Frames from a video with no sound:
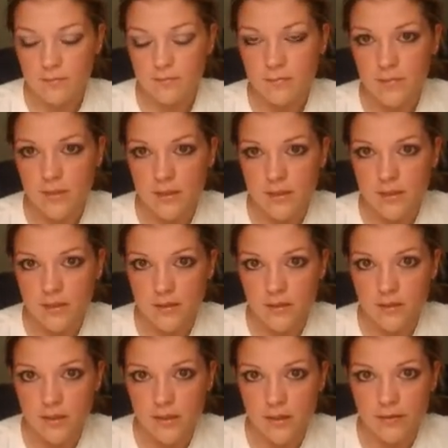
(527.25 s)
in the
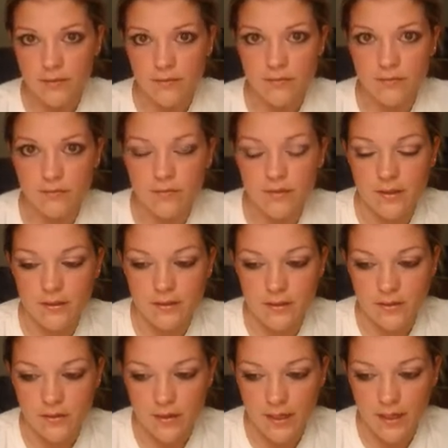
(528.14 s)
look of, in
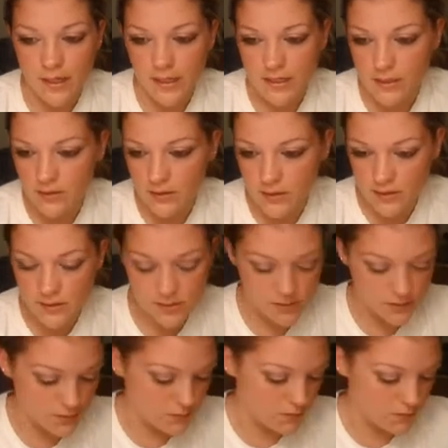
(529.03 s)
your eye look. So